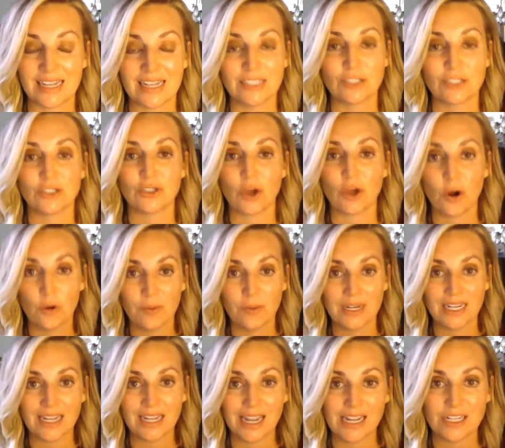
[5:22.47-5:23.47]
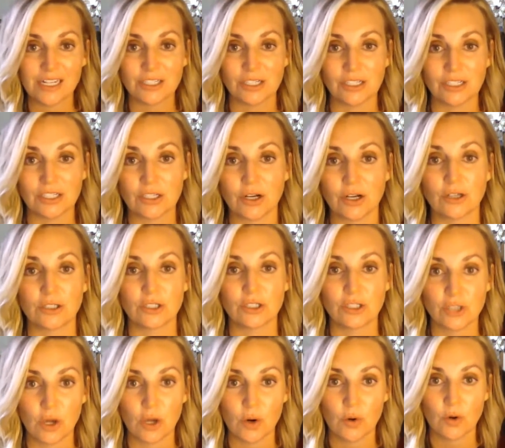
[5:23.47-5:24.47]
And so many agents are
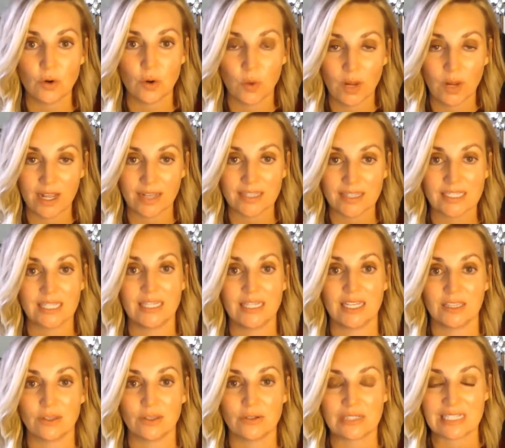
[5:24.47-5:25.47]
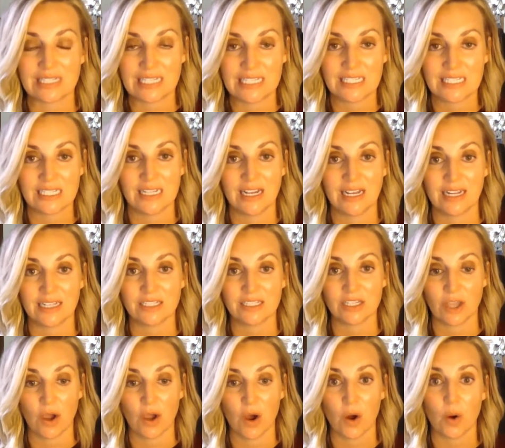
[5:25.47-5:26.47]
so quick to let those lease clients
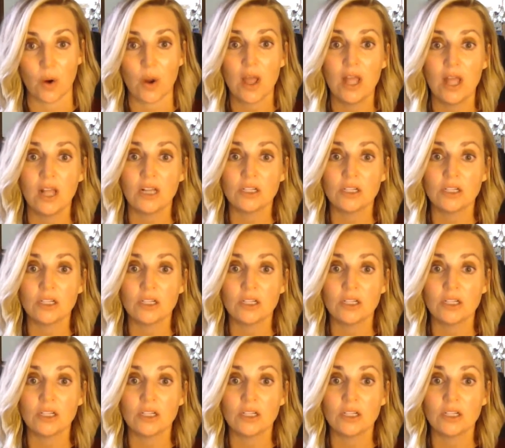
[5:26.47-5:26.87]
go.